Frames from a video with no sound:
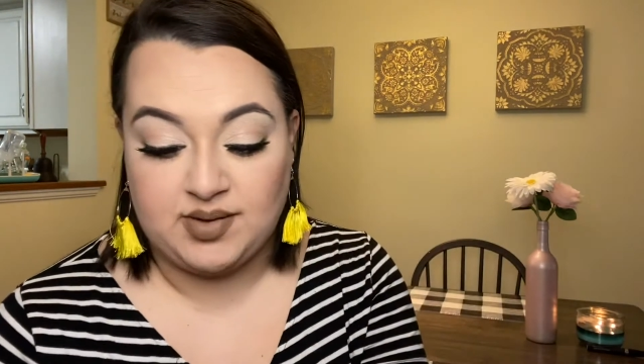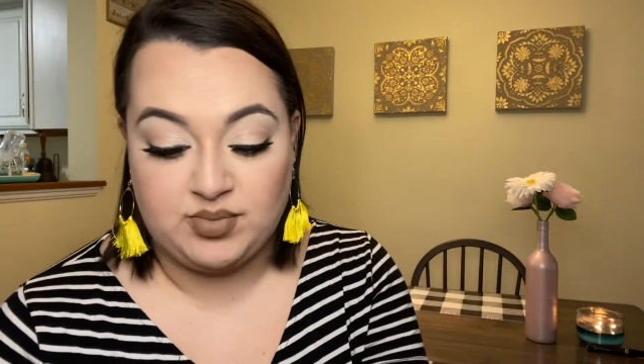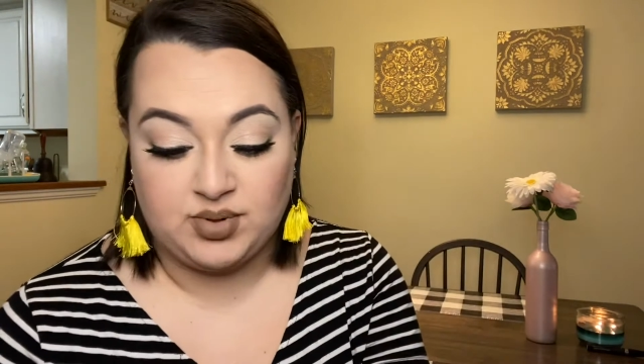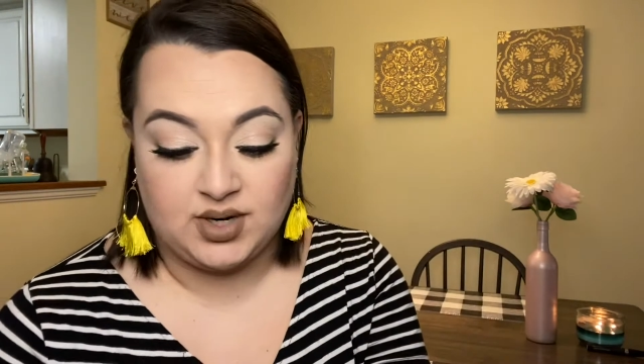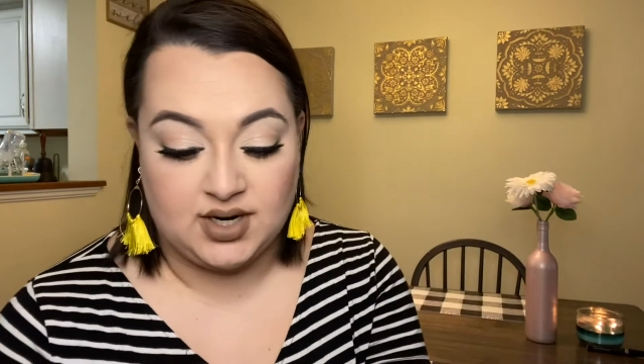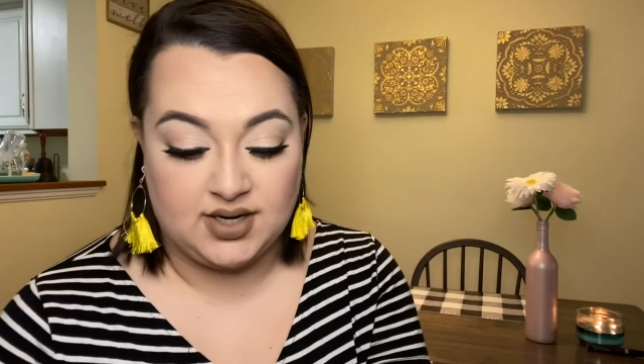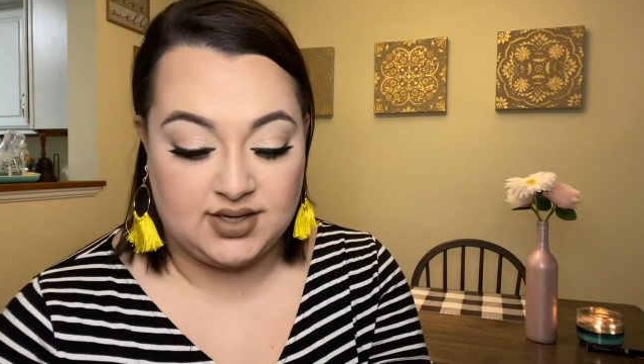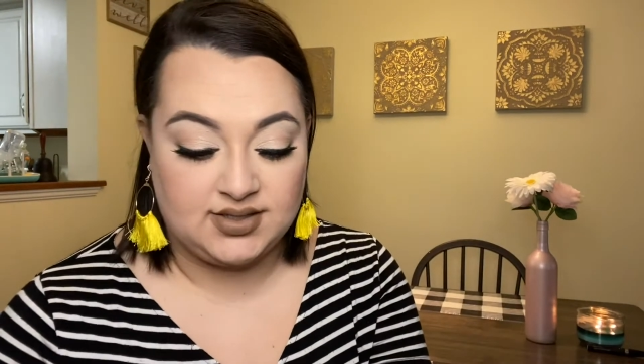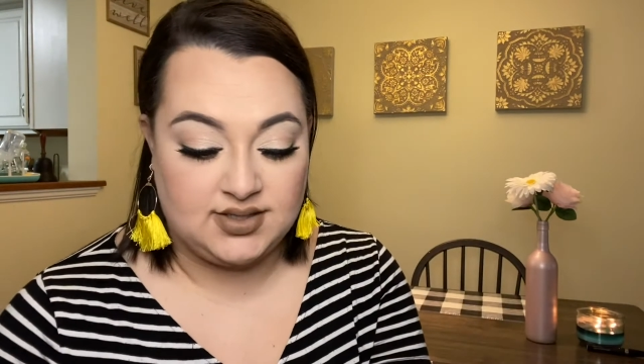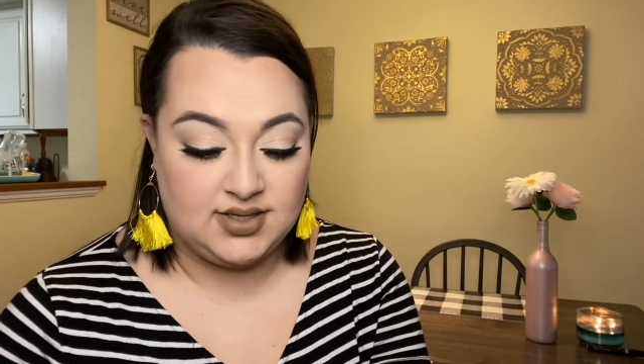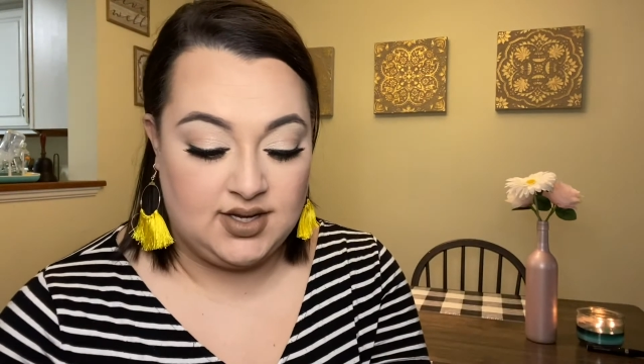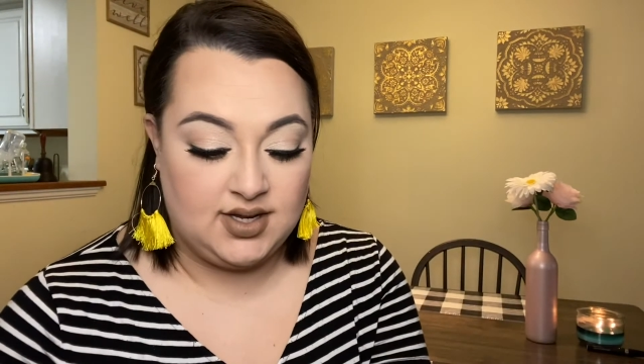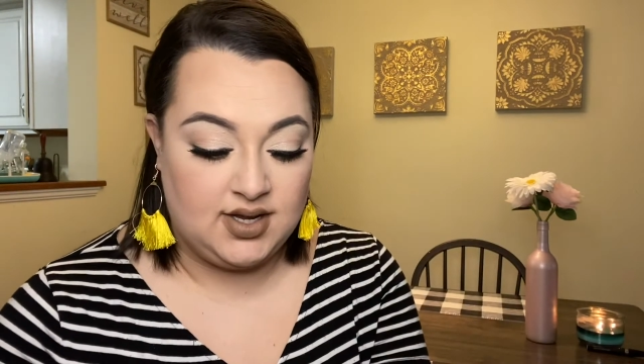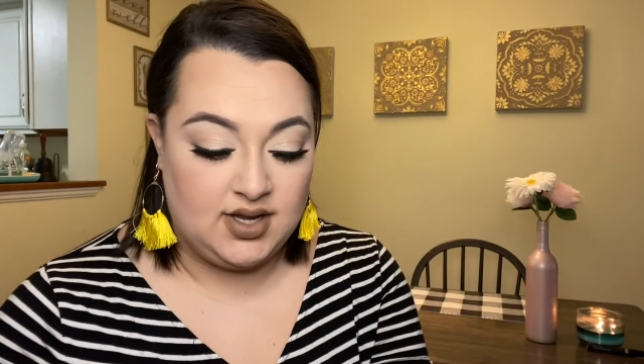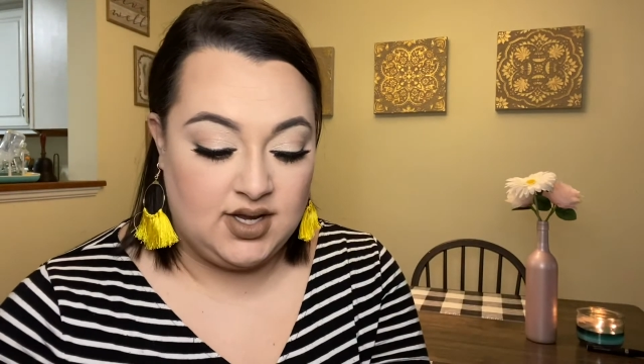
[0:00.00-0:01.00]
product
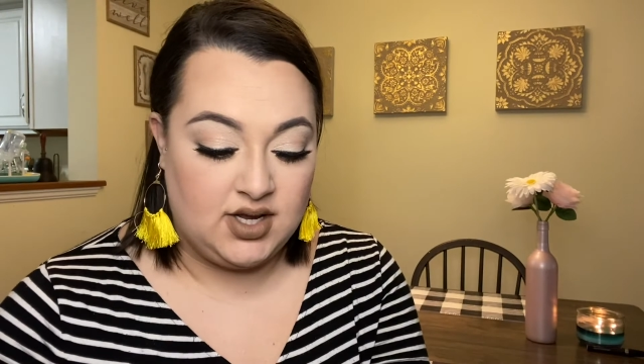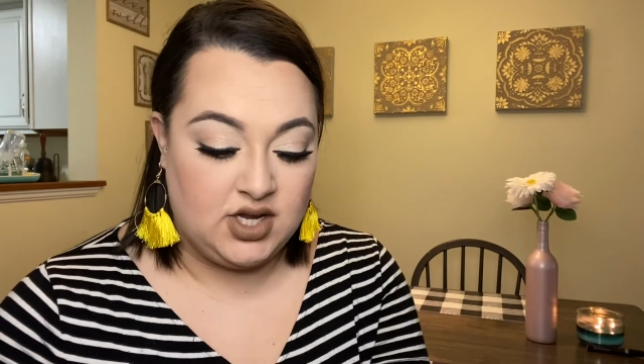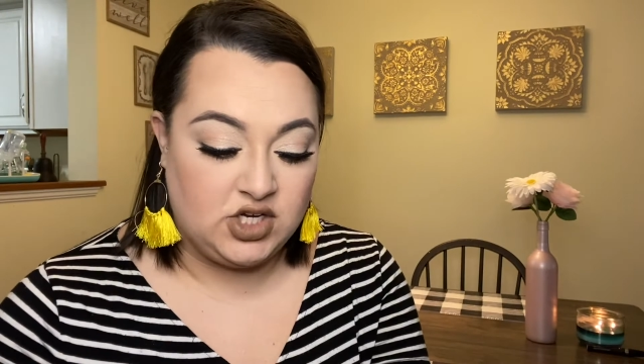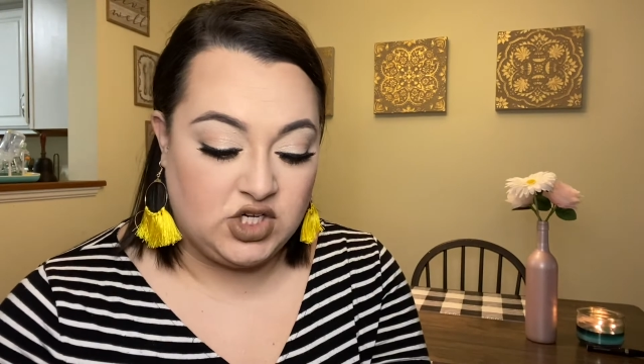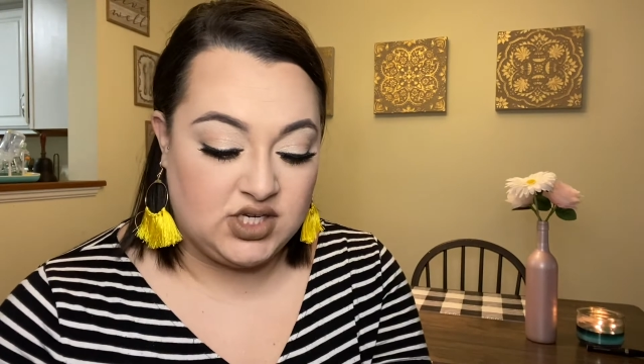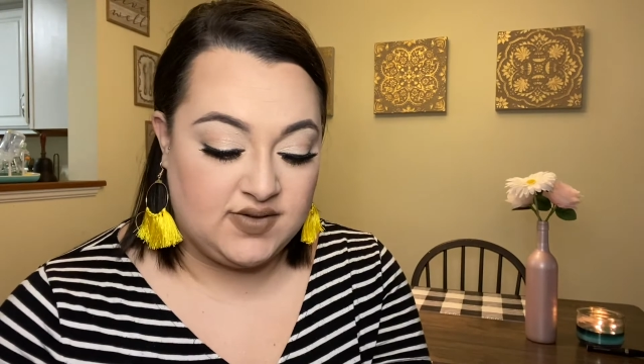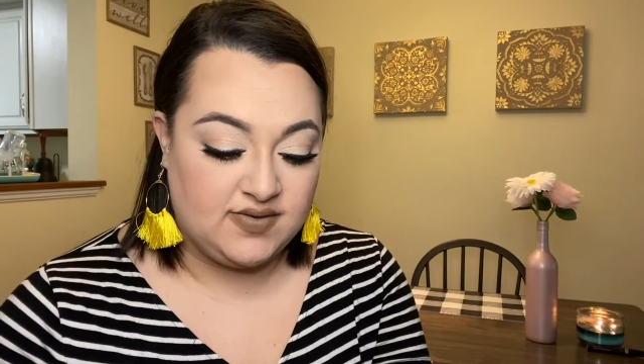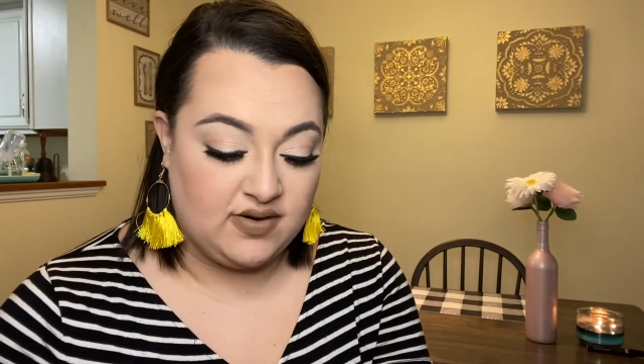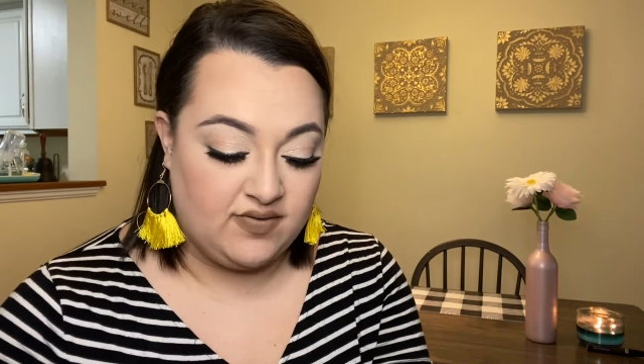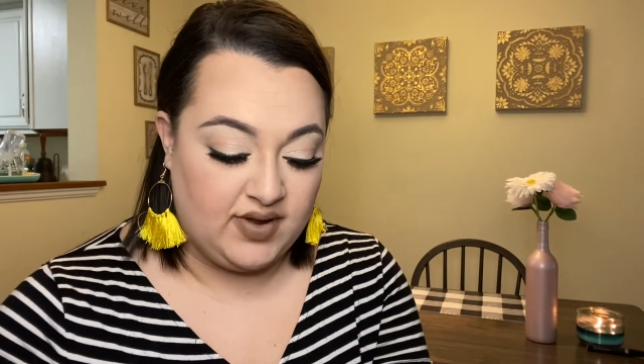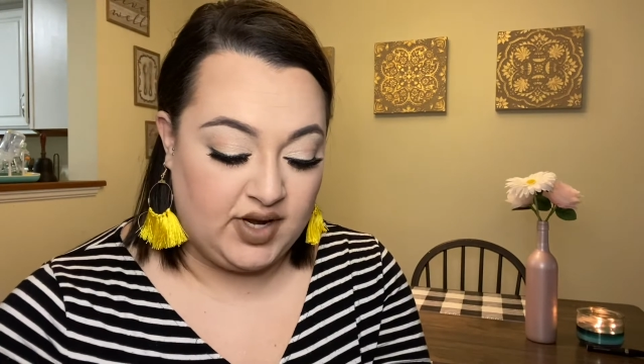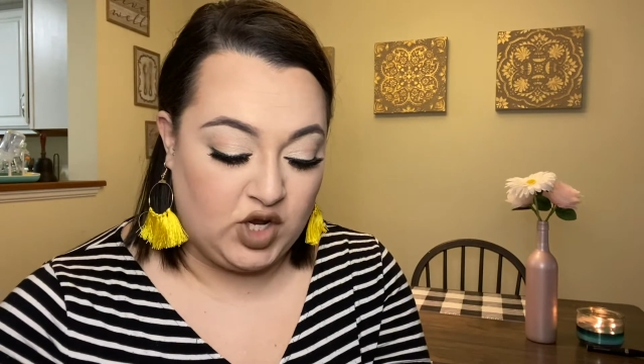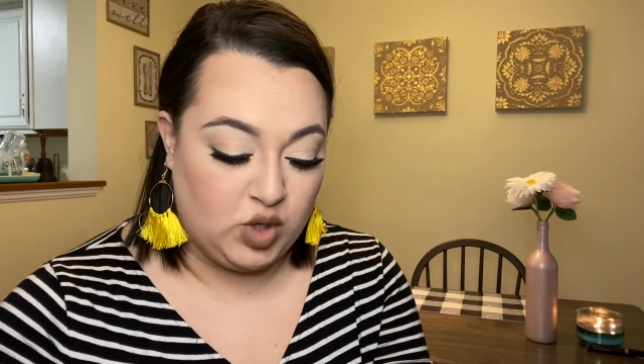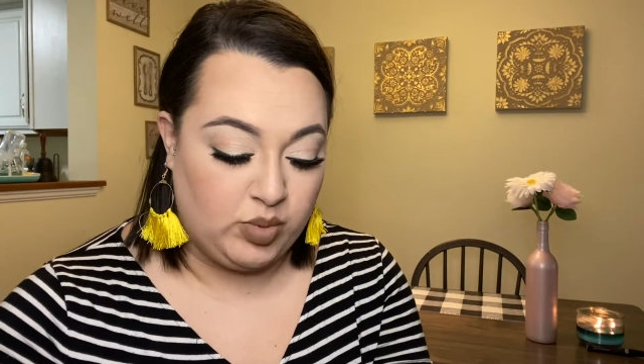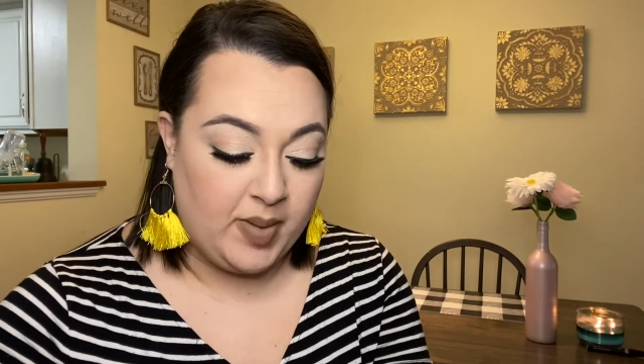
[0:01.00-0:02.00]
just for
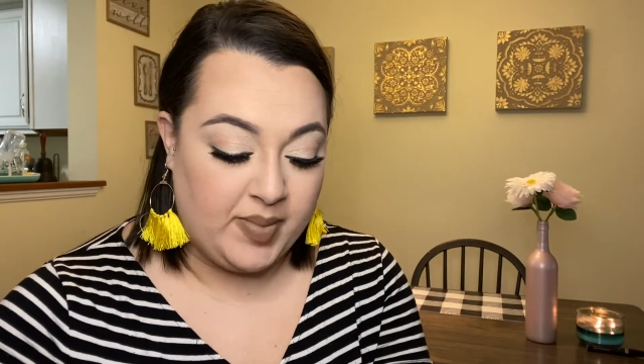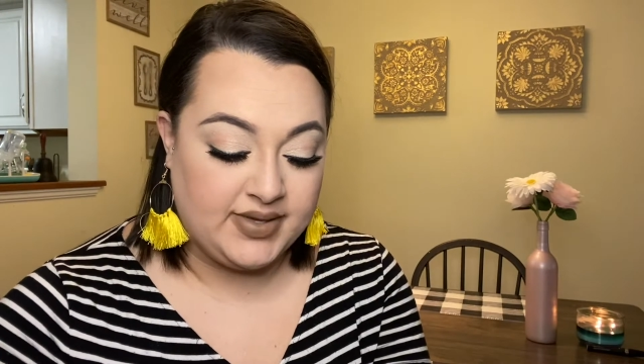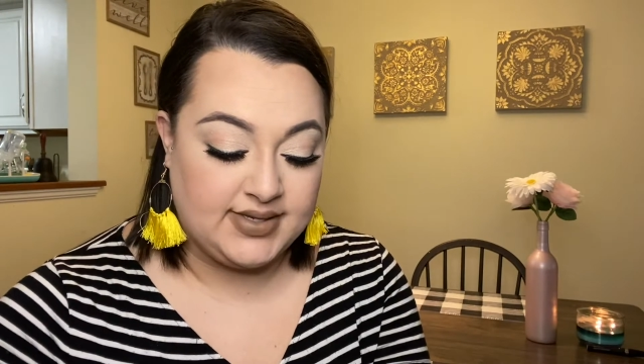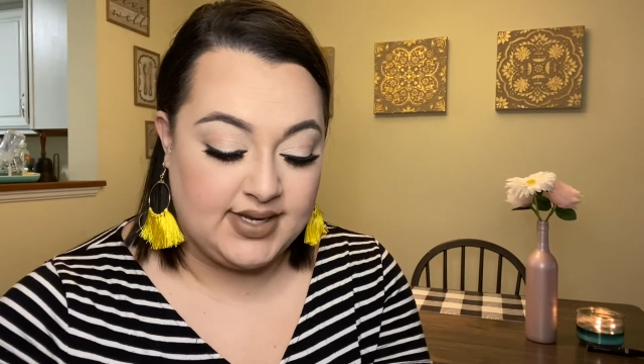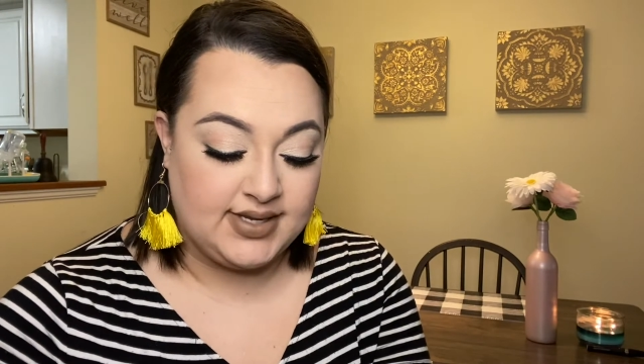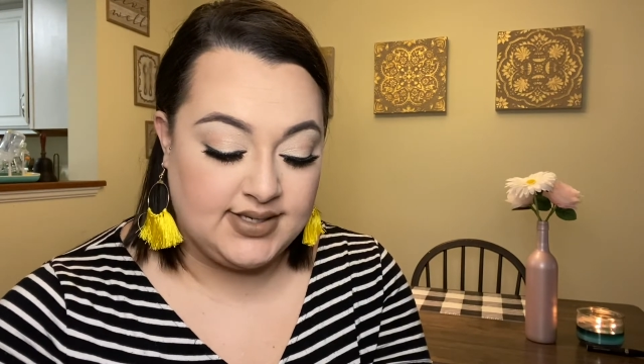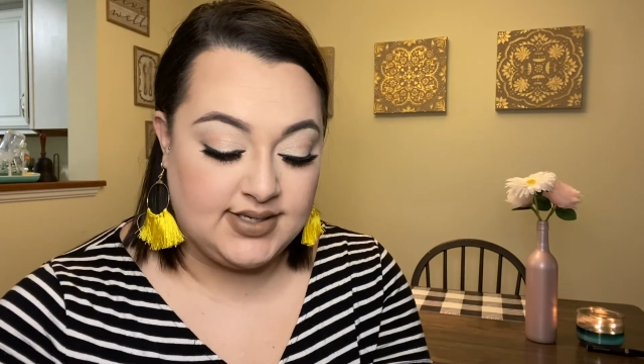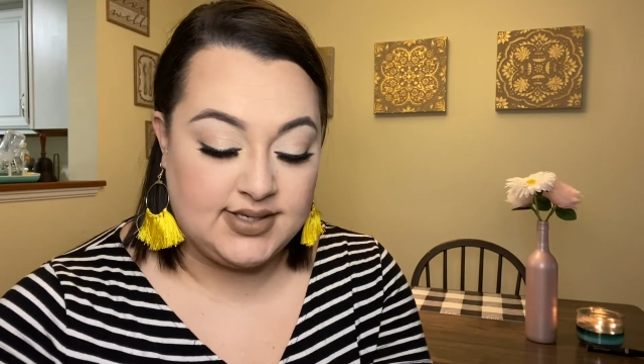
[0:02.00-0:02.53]
video purposes.